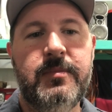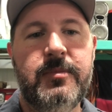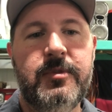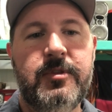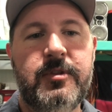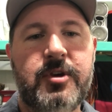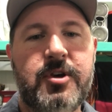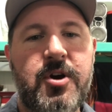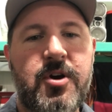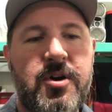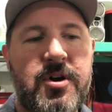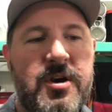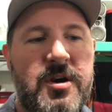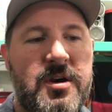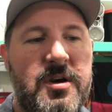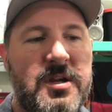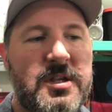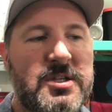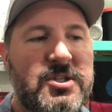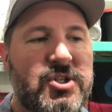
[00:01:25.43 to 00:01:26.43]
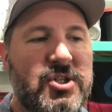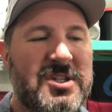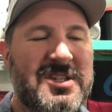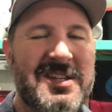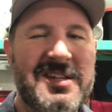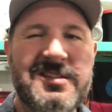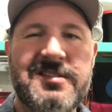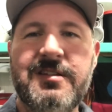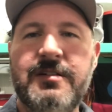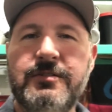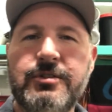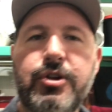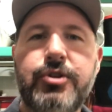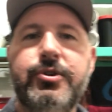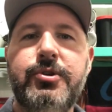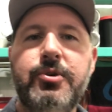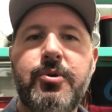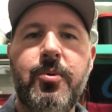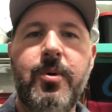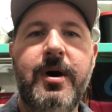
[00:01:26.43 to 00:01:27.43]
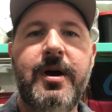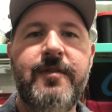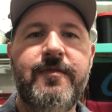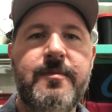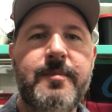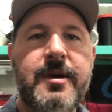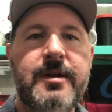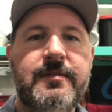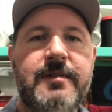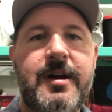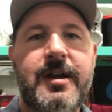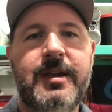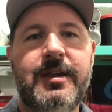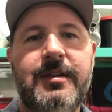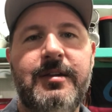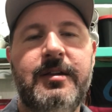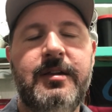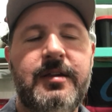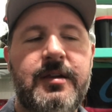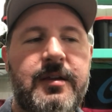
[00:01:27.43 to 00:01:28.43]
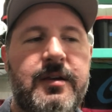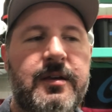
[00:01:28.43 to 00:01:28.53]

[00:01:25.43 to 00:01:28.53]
The car is just, it's a little too quiet for my liking.